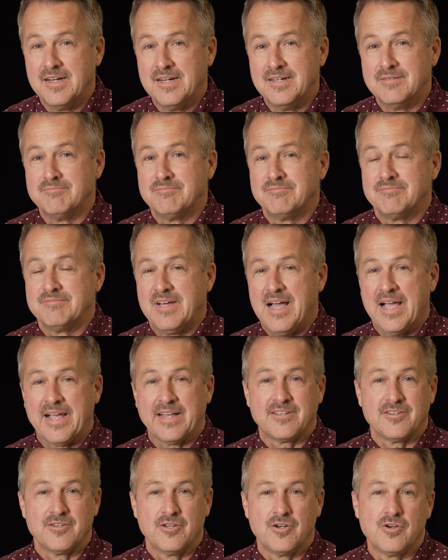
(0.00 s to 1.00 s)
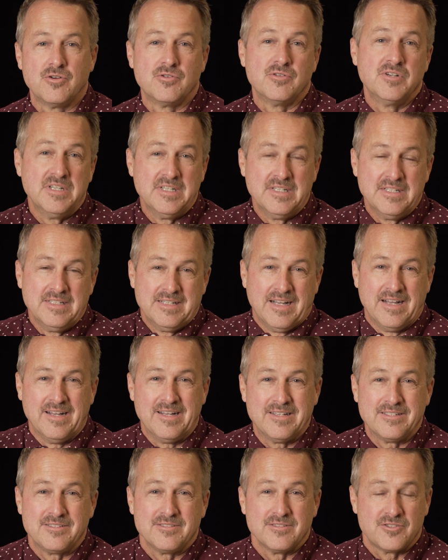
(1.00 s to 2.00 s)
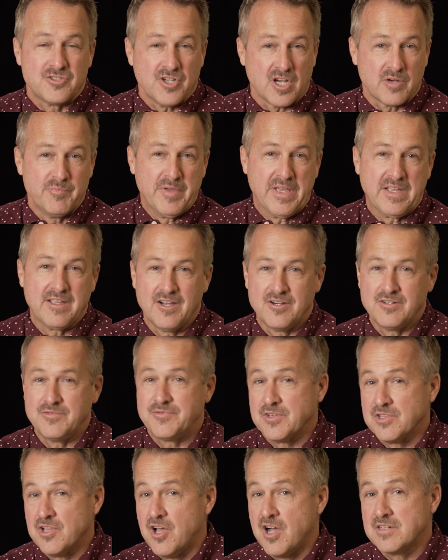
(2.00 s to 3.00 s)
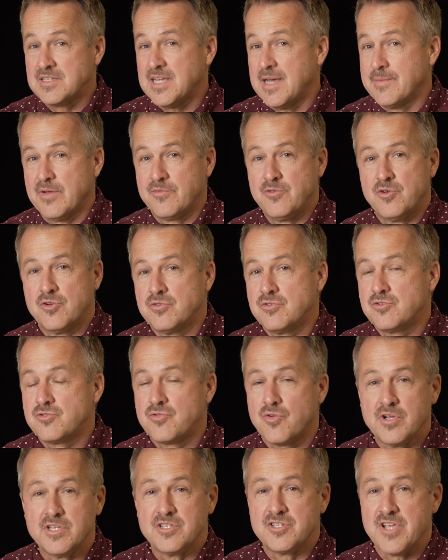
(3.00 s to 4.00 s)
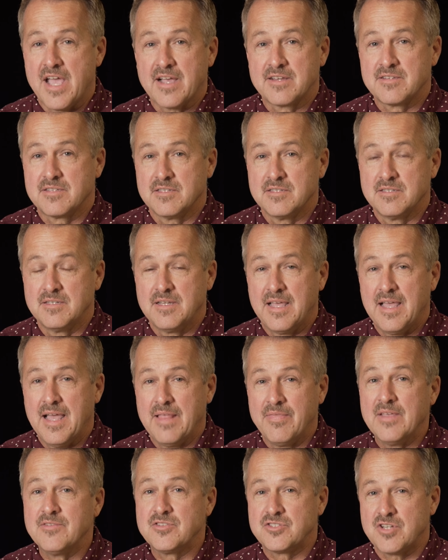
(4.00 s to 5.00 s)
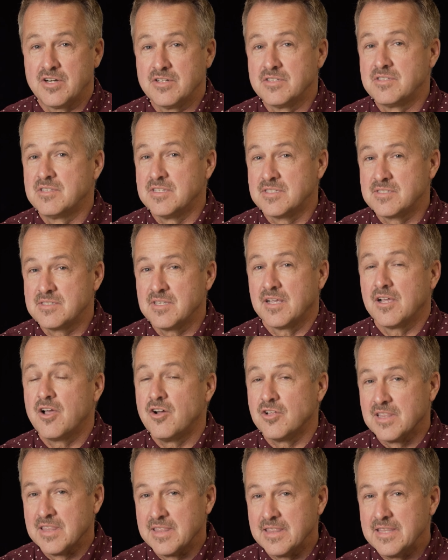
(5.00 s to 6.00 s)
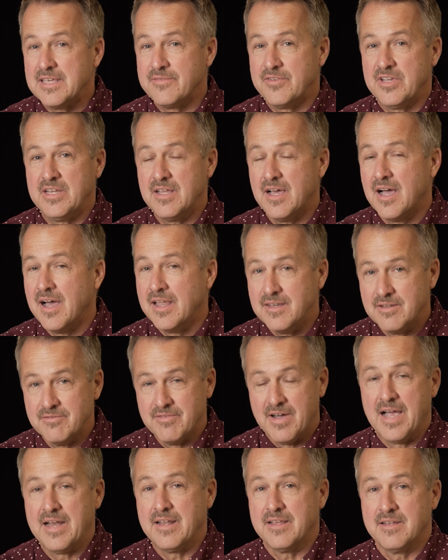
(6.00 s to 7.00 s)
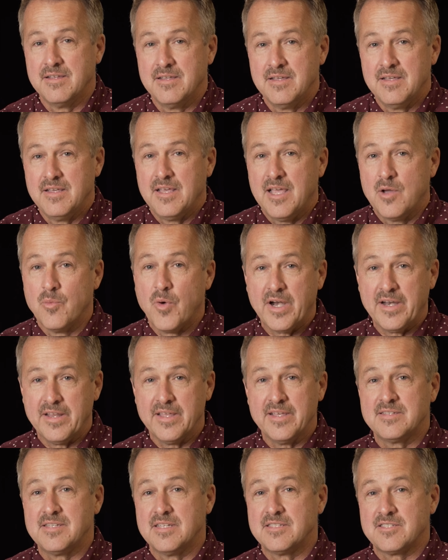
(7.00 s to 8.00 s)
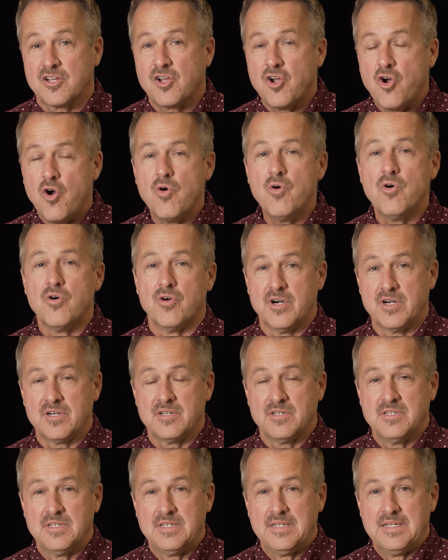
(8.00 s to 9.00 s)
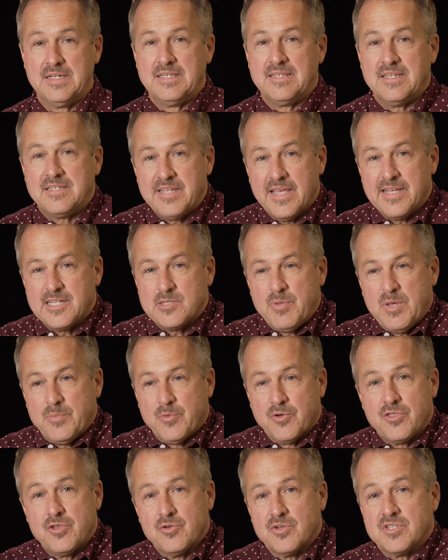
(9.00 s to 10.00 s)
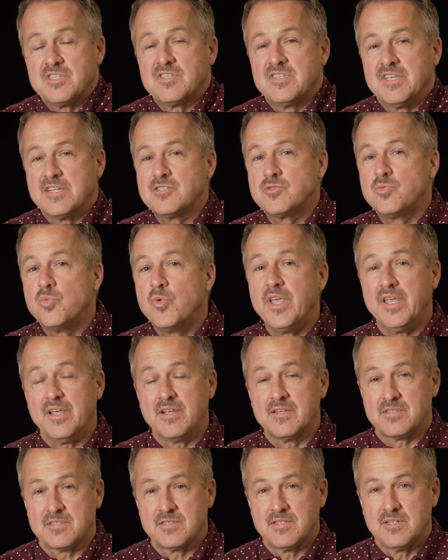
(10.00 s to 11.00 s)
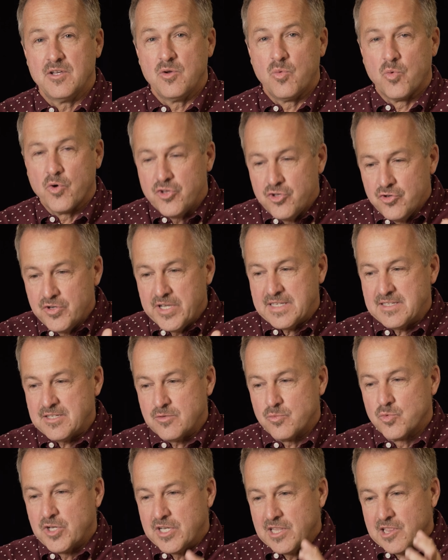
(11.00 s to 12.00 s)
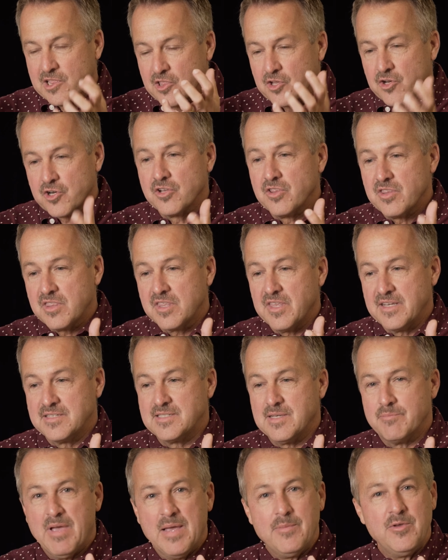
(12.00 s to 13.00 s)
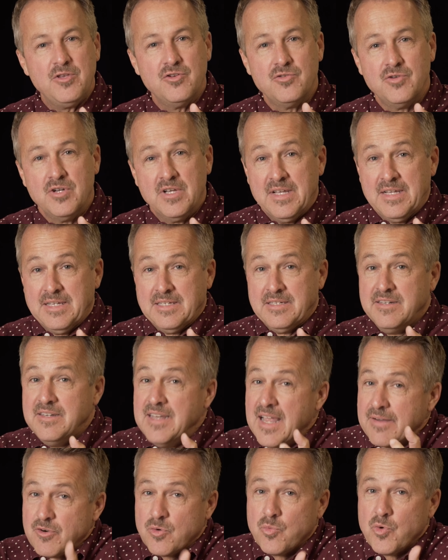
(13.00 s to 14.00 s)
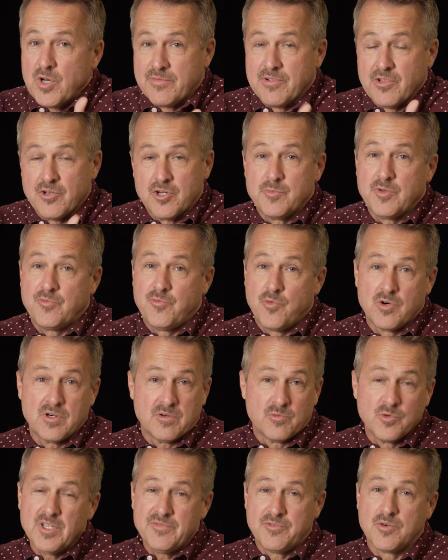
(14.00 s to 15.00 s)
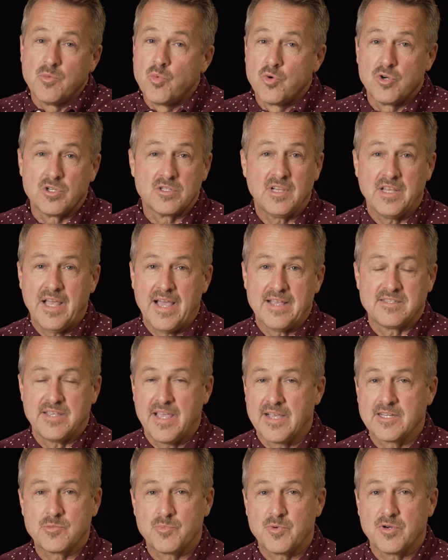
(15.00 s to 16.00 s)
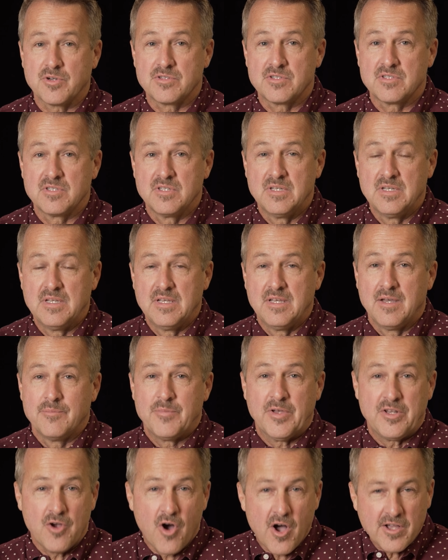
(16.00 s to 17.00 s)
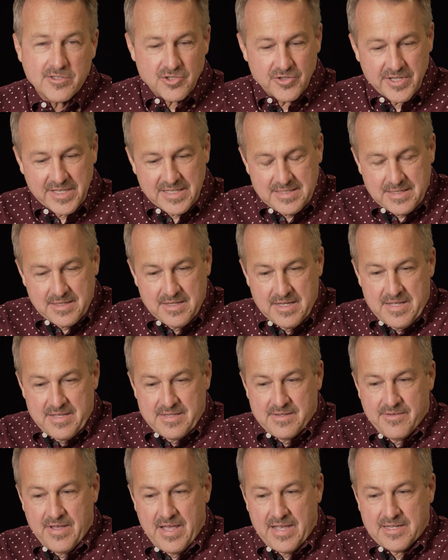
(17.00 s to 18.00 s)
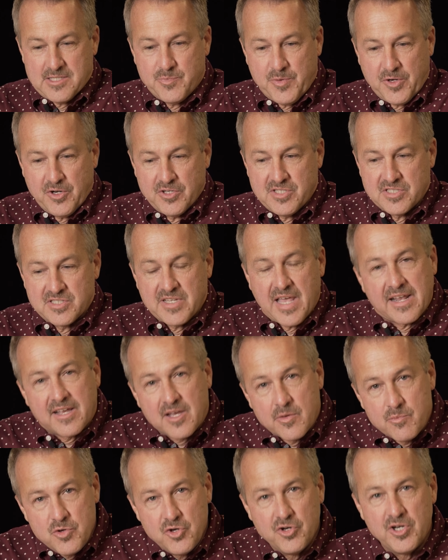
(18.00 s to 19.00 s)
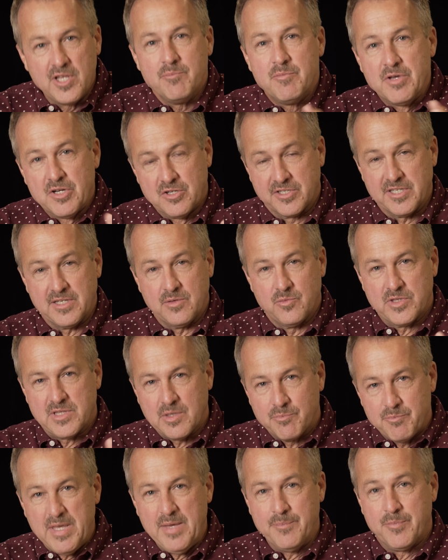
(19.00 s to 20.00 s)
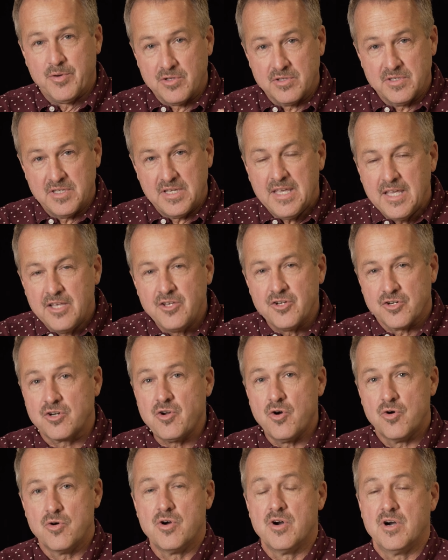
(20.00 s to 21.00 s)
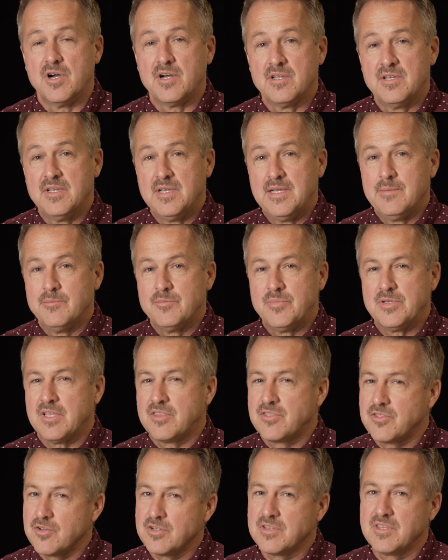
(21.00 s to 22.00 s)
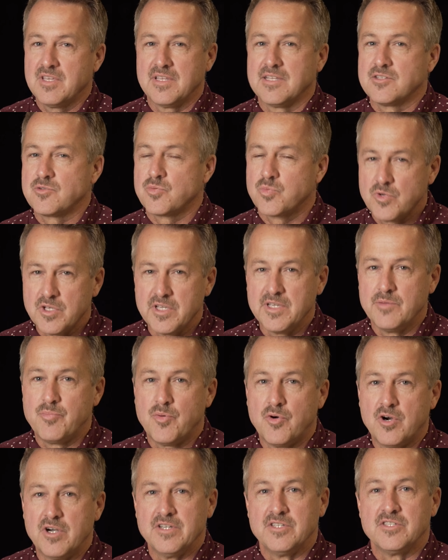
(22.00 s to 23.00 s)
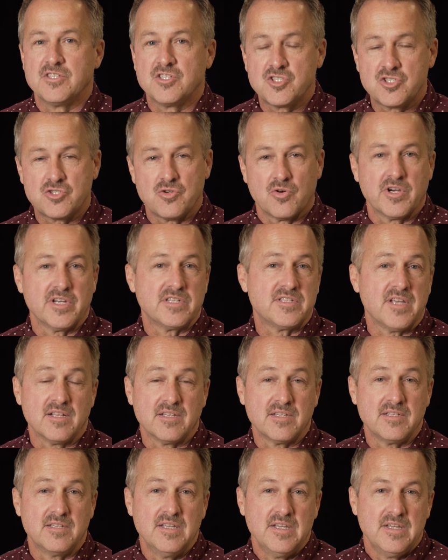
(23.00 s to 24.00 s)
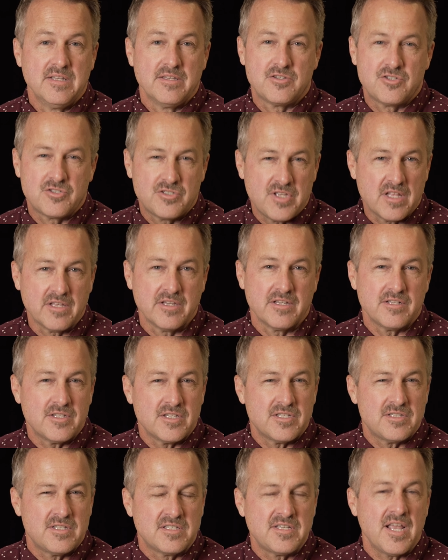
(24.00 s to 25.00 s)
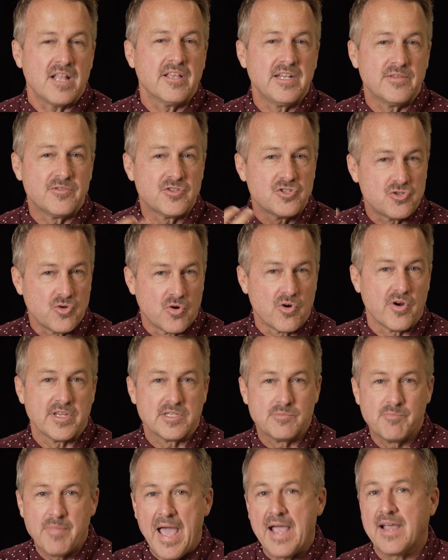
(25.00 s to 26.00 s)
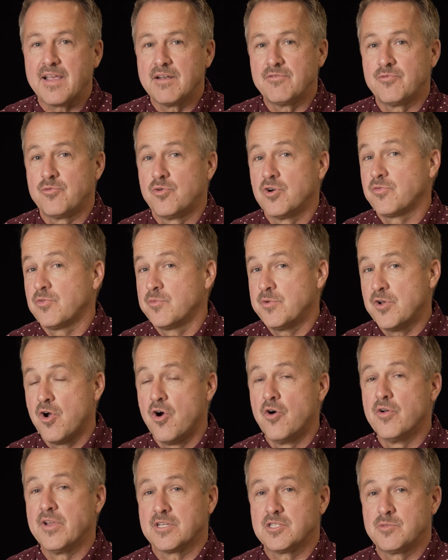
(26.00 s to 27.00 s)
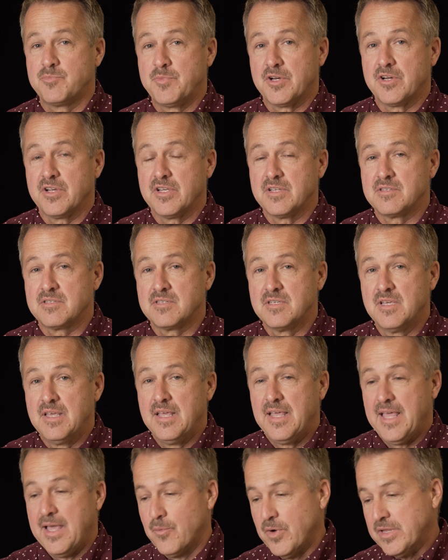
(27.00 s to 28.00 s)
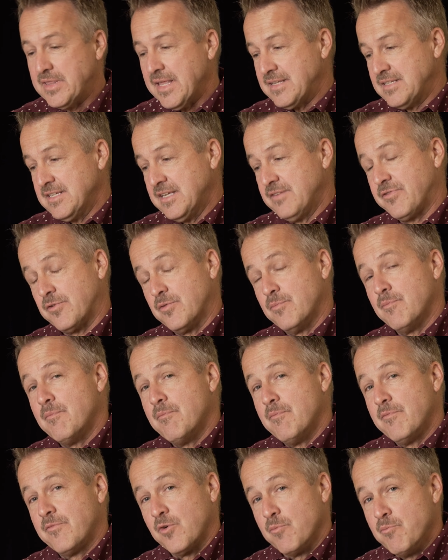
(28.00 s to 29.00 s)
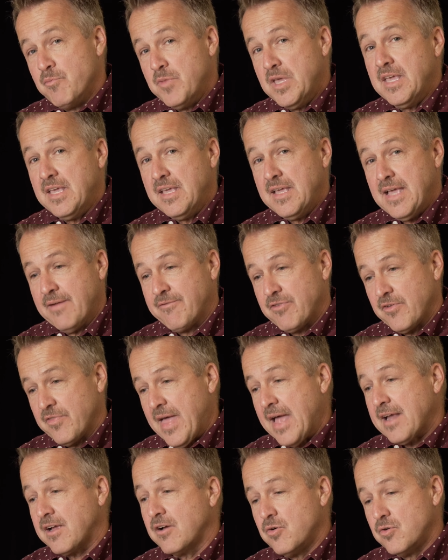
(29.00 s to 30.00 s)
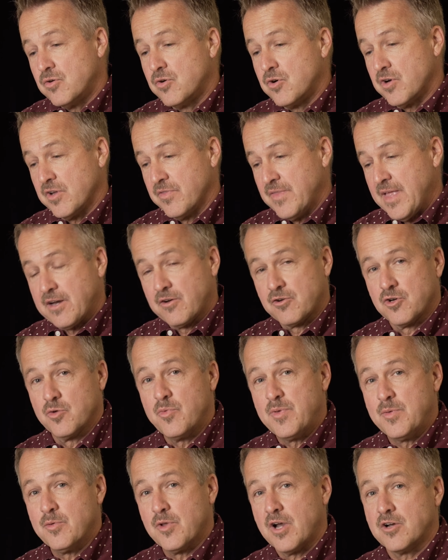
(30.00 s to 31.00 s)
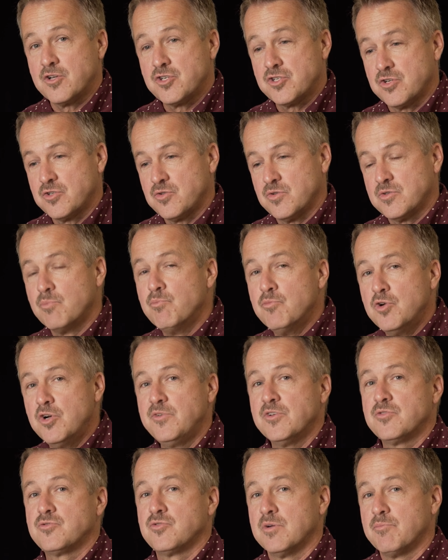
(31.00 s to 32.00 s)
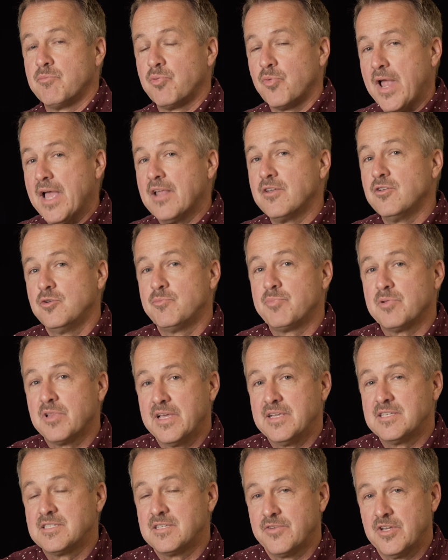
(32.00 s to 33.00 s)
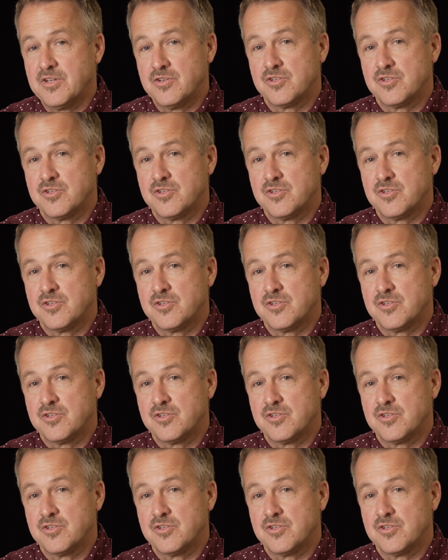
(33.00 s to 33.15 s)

Uh, I got to know uh, Chuck Mingo for a long time. I've known Troy Jackson, and they started this thing called Living Undivided. And what it is, it's a cohort that takes people through a six weeks where you get to really learn things that maybe you never would have learned before, really from world-class experts. But you also get to experience this kind of community building with the people in your cohort but the third thing that's really important is the storytelling, the, the, the telling of stories back and forth from your own experience. And what that did for, for me and for that cohort and that group of people in our church was moved us to a brand new place of